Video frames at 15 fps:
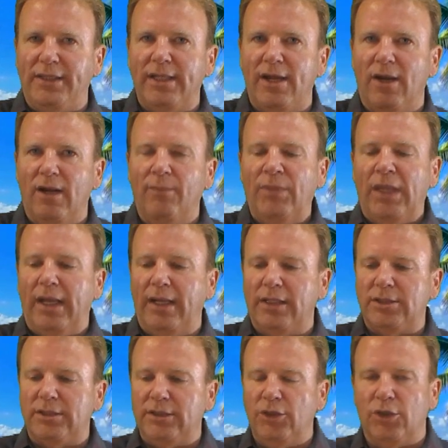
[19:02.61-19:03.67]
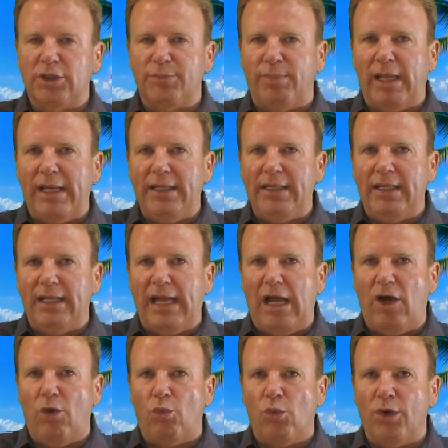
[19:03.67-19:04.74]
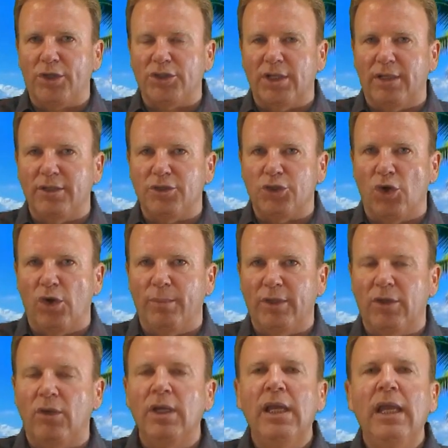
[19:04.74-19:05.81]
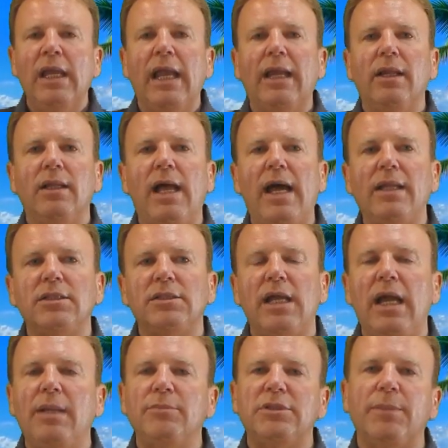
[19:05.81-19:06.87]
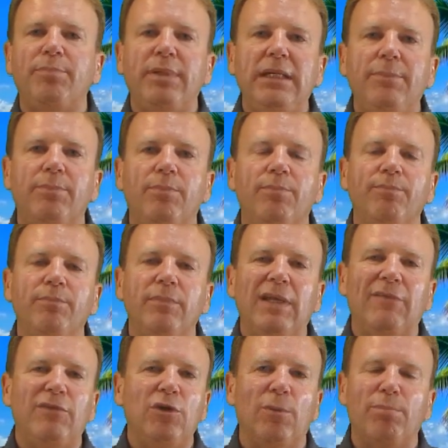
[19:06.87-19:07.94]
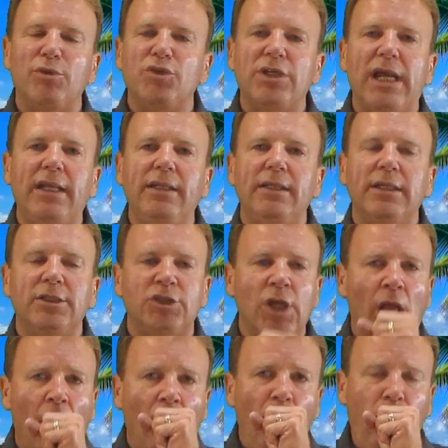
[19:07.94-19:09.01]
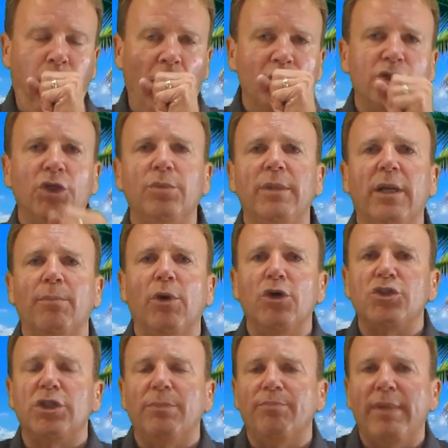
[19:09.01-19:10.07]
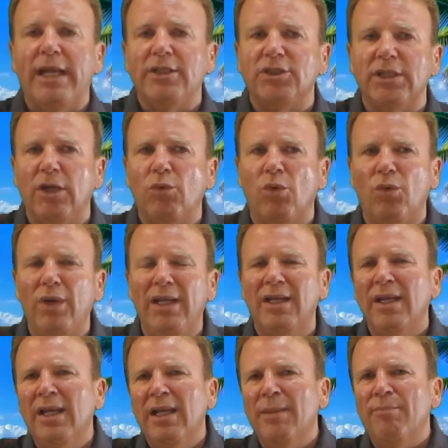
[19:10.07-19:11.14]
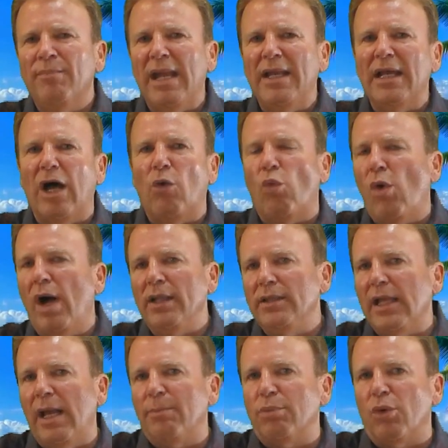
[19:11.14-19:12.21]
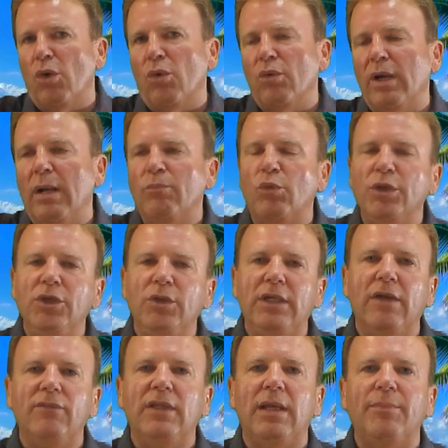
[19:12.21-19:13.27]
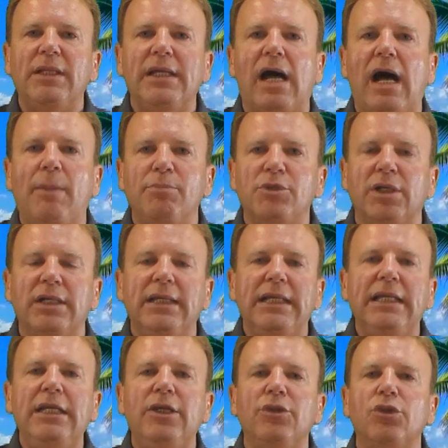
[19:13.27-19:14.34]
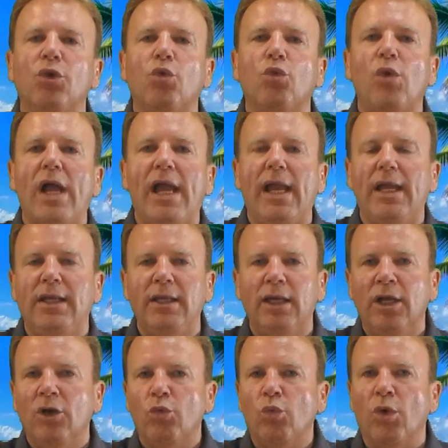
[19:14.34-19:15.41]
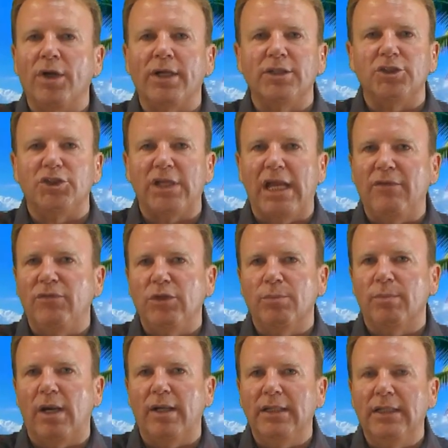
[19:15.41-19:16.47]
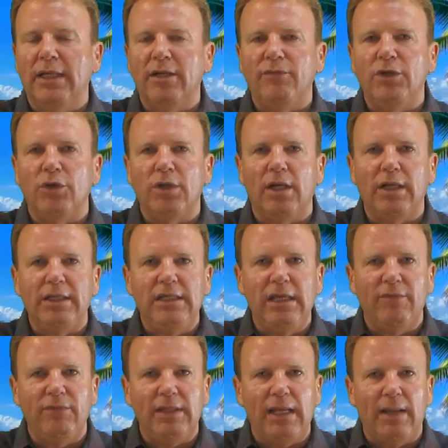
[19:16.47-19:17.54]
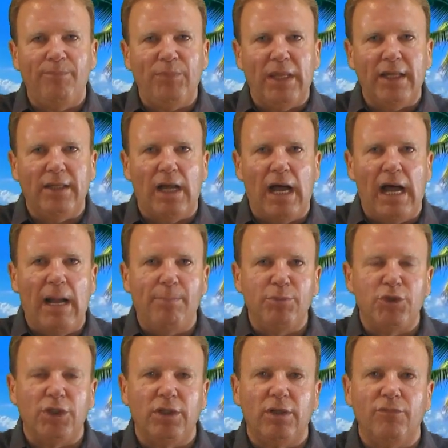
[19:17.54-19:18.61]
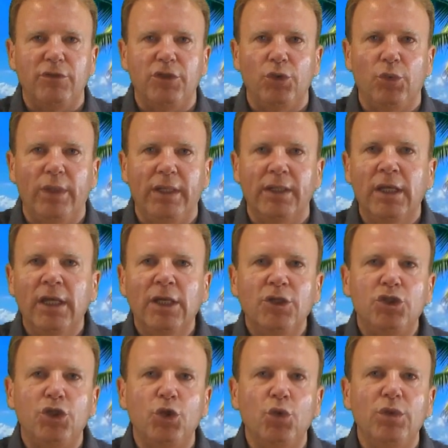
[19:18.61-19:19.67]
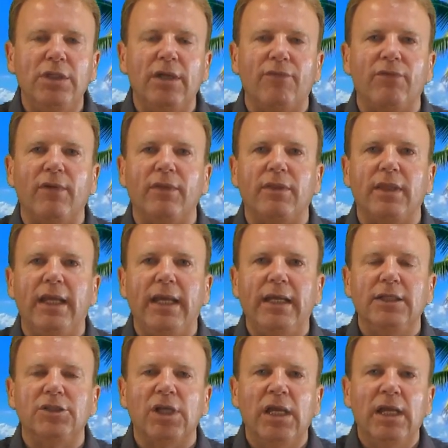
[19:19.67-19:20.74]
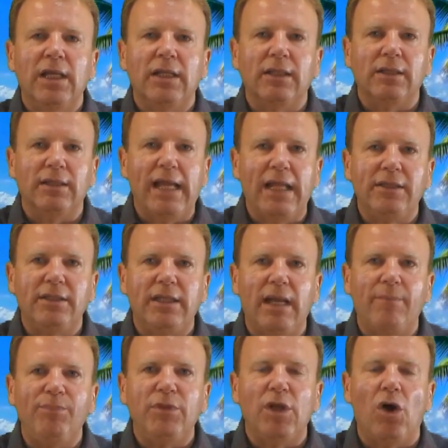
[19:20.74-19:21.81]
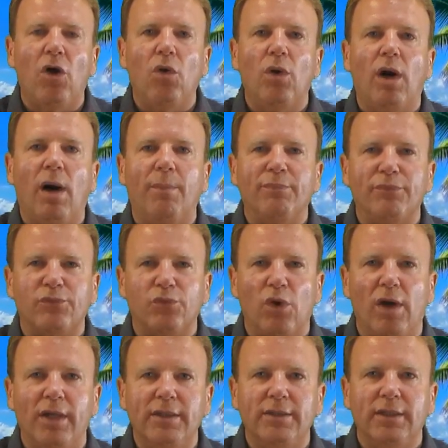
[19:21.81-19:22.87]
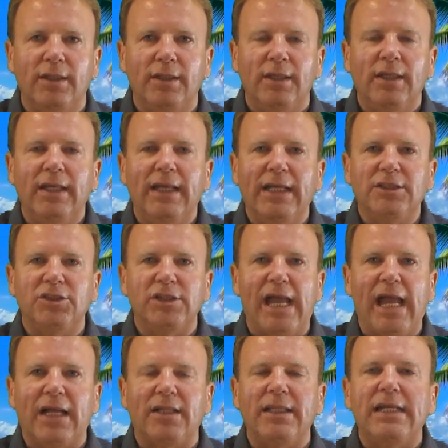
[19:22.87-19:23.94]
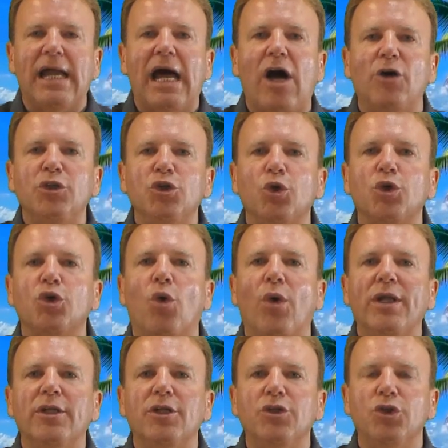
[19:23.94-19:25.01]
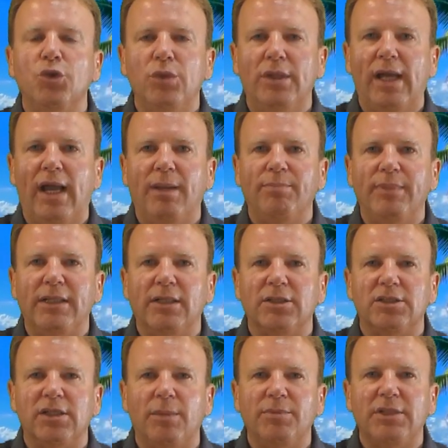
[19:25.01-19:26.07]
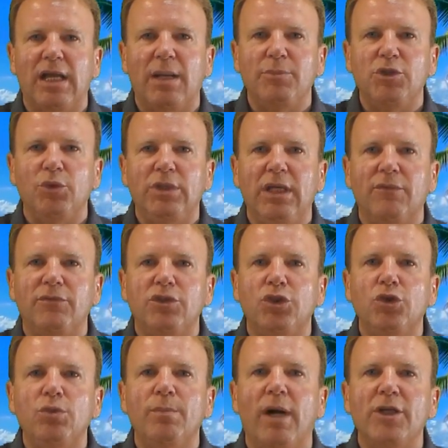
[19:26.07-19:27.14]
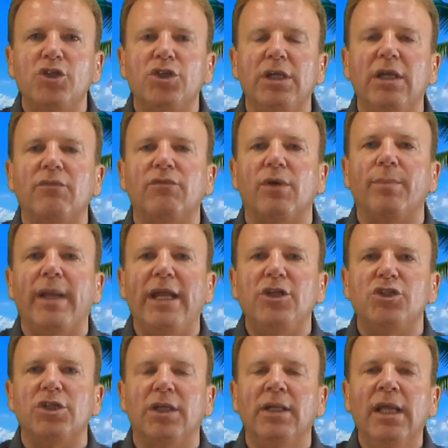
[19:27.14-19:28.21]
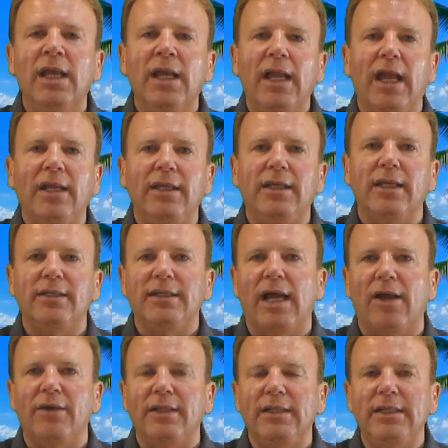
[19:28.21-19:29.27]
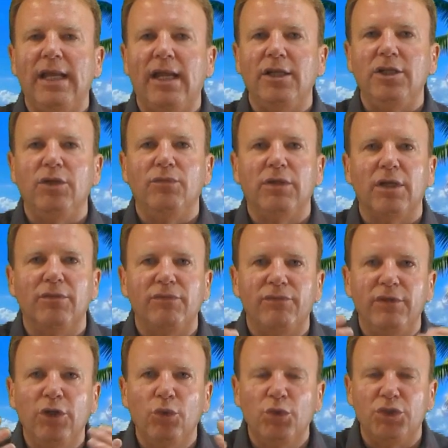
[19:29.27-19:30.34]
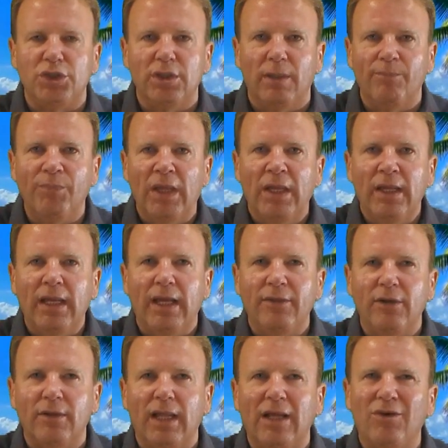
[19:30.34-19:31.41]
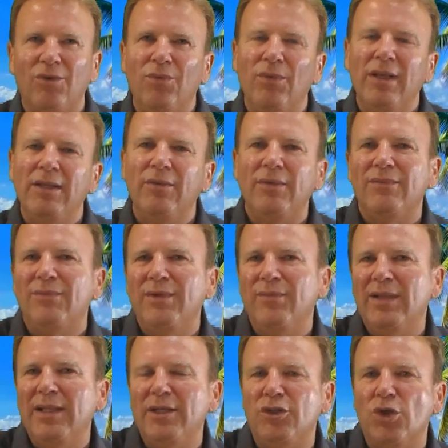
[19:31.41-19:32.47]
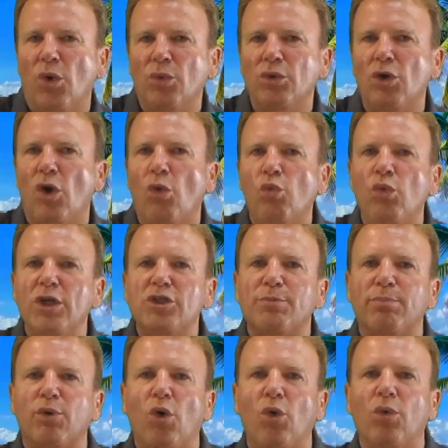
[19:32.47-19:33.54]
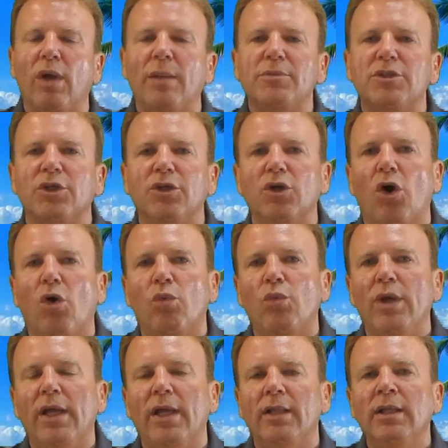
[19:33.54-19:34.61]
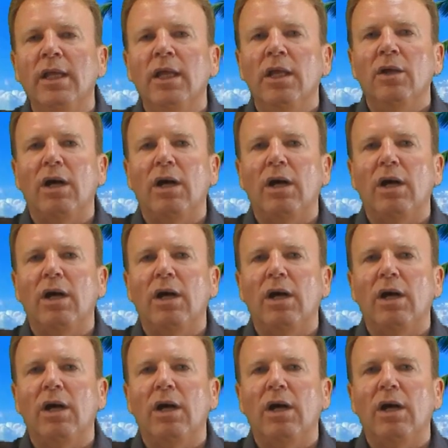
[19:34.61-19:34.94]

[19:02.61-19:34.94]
right there, and you're explaining it, how it works on the terminal. And a lot of times, if you're presenting this, excuse me, a merchant may say, well, we may not want that program. Will you give them the option? Either way, we're going to save you money. And if you're going to give them an option of doing two different things, let them know up front exactly how you're going to do that. Because sometimes you give too much information and you get down to the end, you've confused them, and they're like, well, really, we really don't know which program to go with.